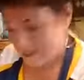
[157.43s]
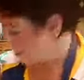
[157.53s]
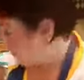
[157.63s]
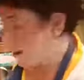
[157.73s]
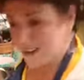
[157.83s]

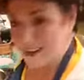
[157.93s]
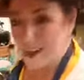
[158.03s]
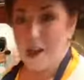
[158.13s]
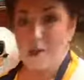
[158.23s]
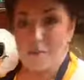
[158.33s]
the pot
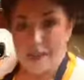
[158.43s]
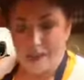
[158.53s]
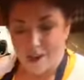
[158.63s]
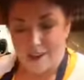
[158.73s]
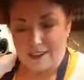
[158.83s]

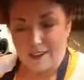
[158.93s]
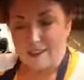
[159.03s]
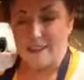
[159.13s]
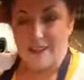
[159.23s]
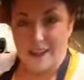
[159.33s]

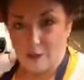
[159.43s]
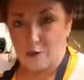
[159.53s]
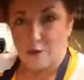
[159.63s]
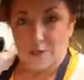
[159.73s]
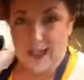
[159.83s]
because
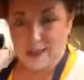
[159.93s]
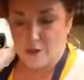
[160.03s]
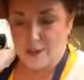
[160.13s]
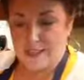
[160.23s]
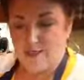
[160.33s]
odors can
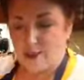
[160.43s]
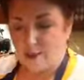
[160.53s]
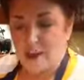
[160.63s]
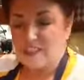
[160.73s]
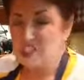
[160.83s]
transfer.